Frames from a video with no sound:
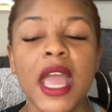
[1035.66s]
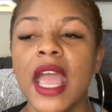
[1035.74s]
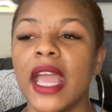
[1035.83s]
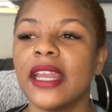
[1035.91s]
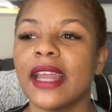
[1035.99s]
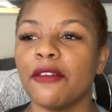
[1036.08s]

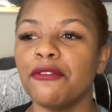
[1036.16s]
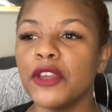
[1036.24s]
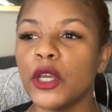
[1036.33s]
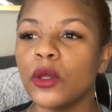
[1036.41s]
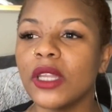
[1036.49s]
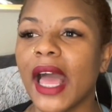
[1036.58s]
And I
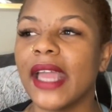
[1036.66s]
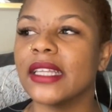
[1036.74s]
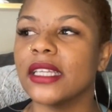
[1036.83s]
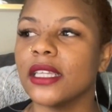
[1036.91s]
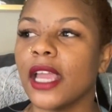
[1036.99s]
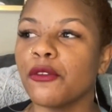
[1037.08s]
feel like
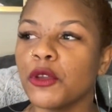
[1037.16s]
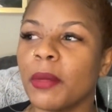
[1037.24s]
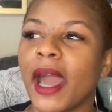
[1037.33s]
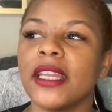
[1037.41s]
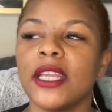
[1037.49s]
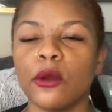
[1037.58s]

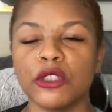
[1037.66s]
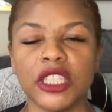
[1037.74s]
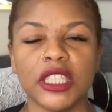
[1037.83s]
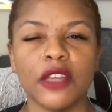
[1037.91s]
everybody else should